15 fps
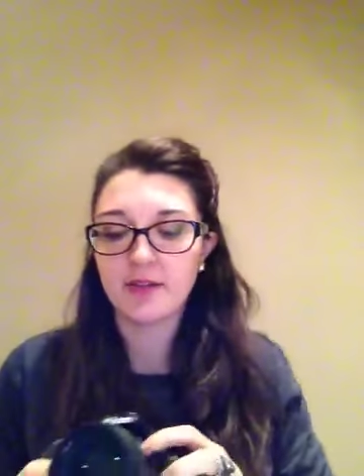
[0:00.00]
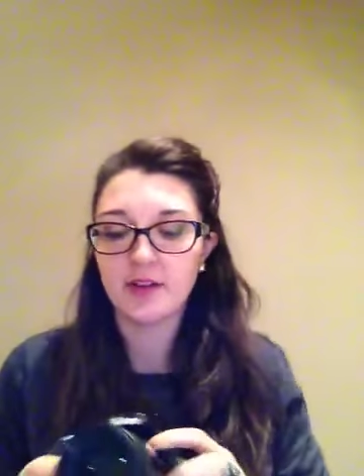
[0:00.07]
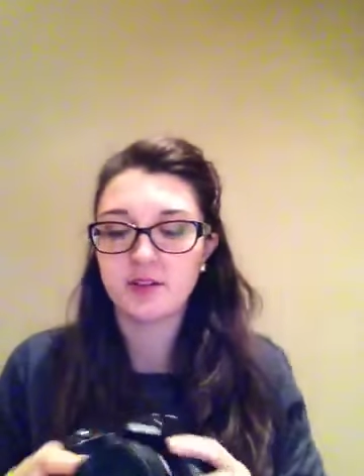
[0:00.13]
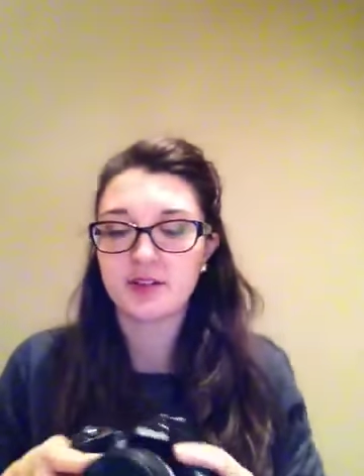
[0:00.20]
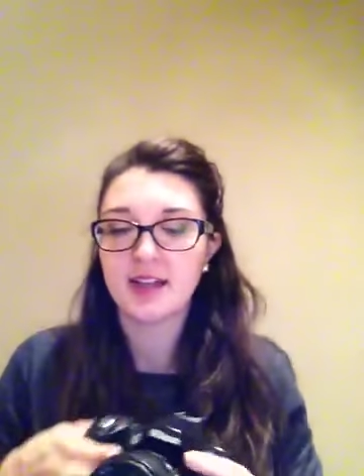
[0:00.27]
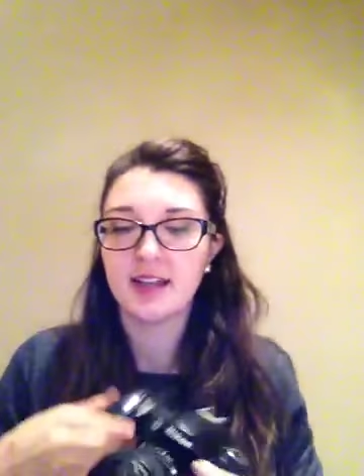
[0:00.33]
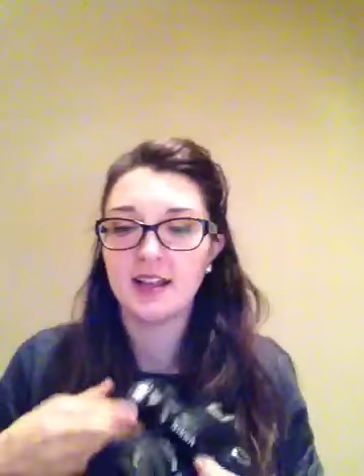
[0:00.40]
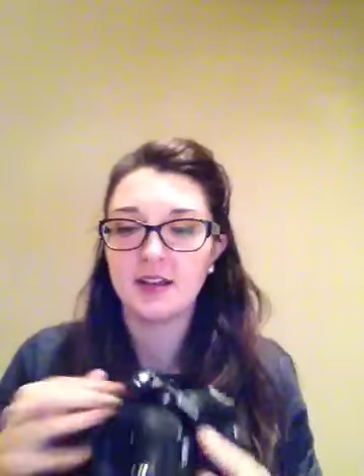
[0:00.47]
you're
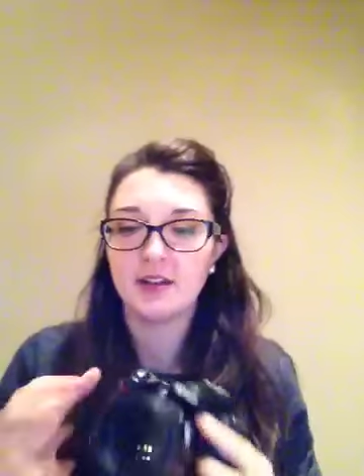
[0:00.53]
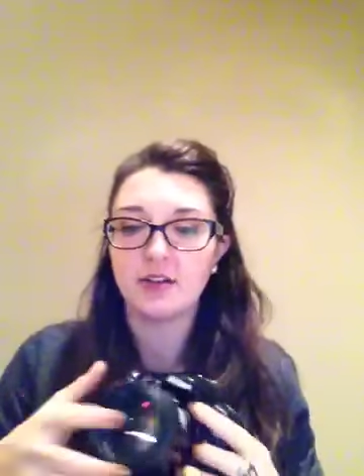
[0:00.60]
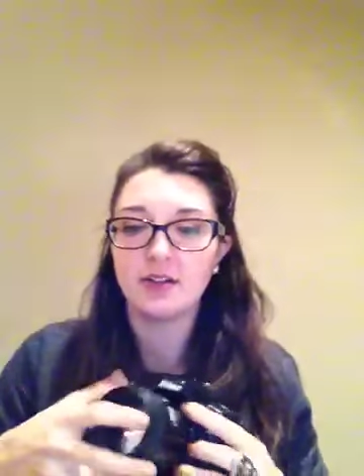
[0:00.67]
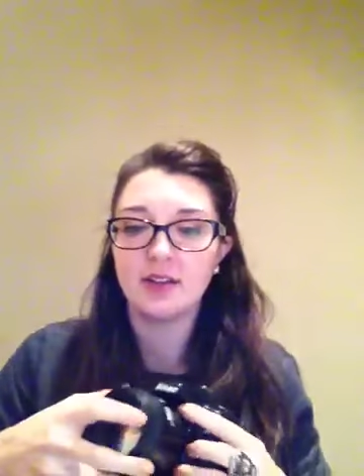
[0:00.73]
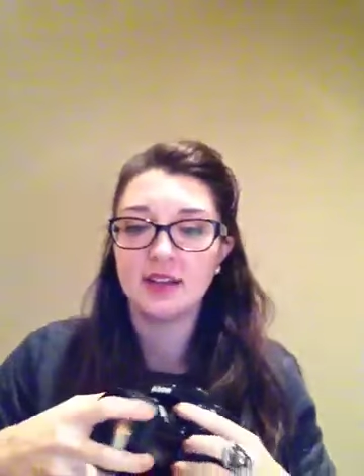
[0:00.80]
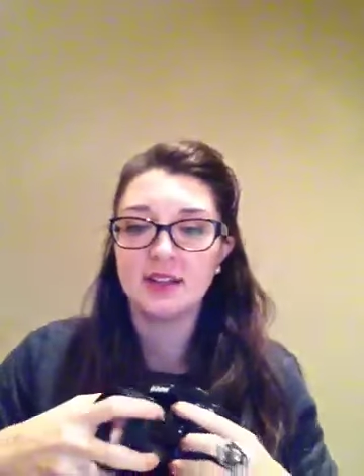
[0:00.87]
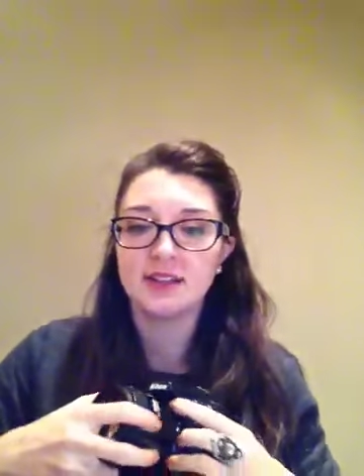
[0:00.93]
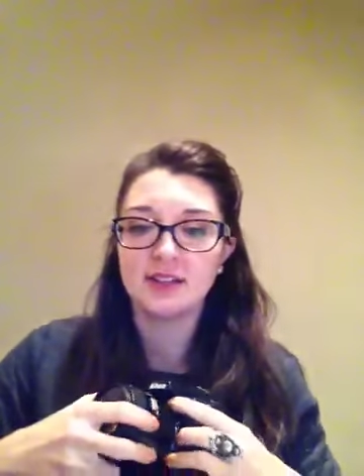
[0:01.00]
taking your
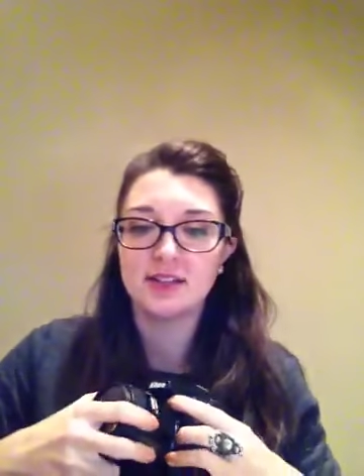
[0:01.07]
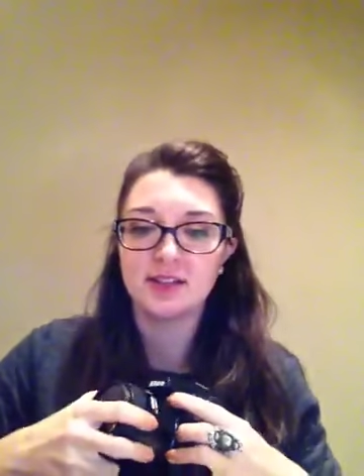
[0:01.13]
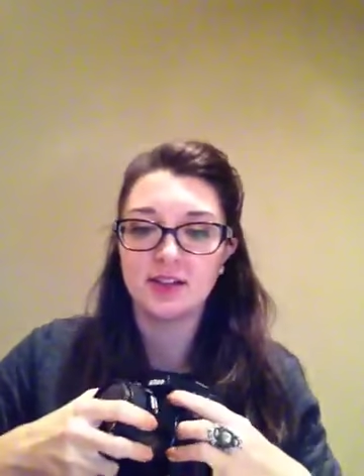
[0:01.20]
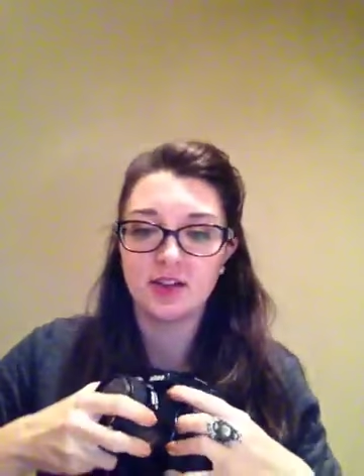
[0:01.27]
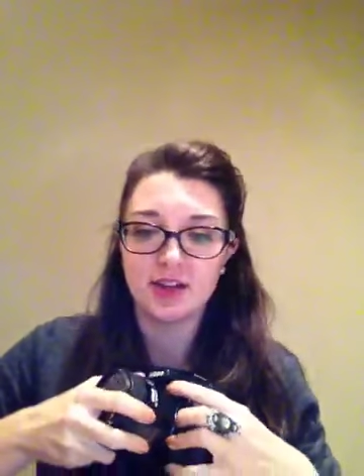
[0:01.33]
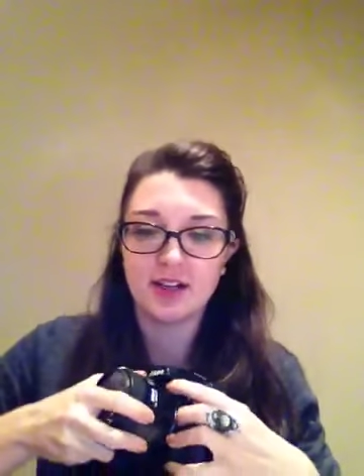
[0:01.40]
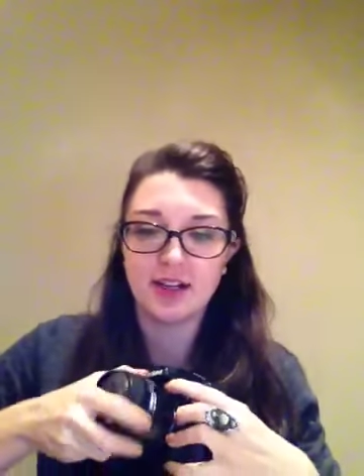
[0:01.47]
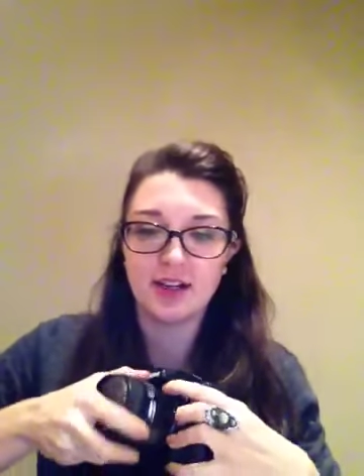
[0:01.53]
lenses
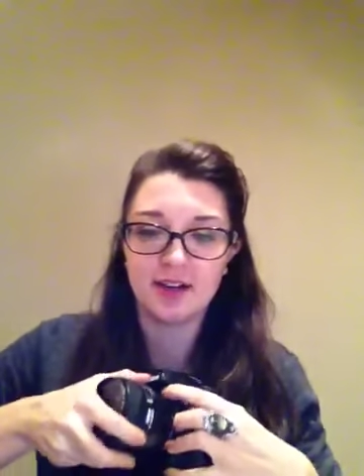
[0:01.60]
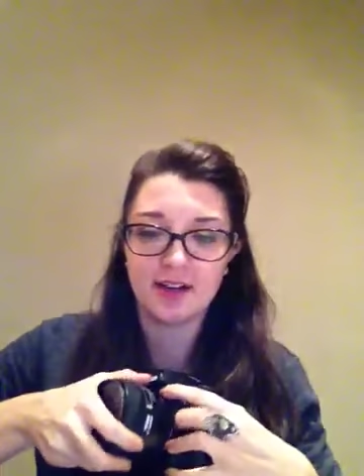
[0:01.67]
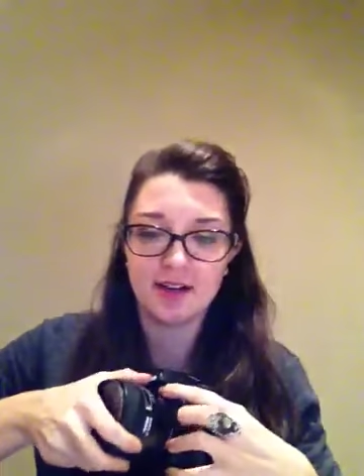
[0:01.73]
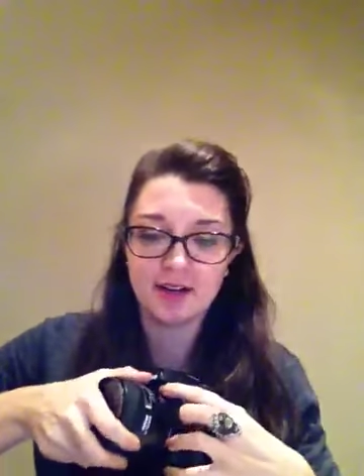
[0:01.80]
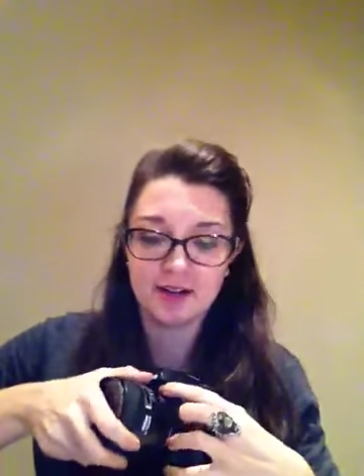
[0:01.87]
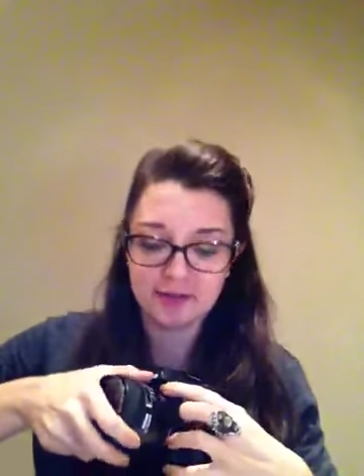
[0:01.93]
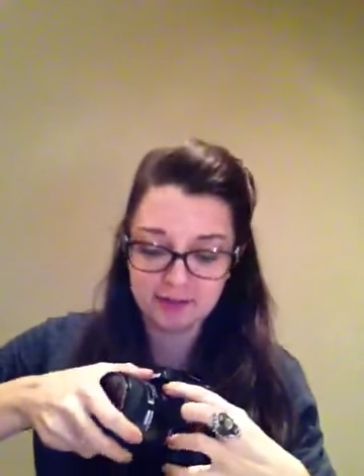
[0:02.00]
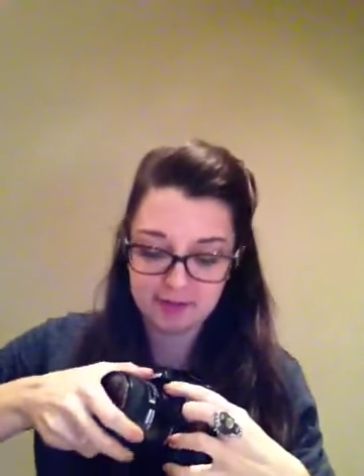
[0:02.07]
on and
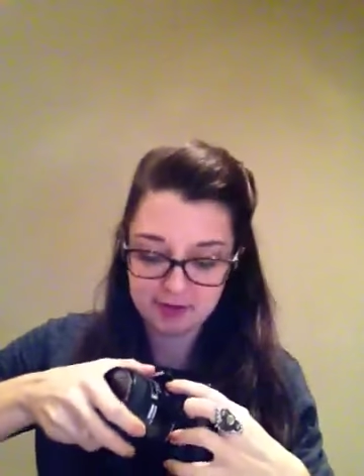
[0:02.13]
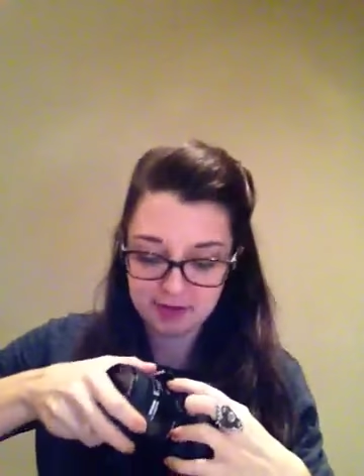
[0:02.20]
off,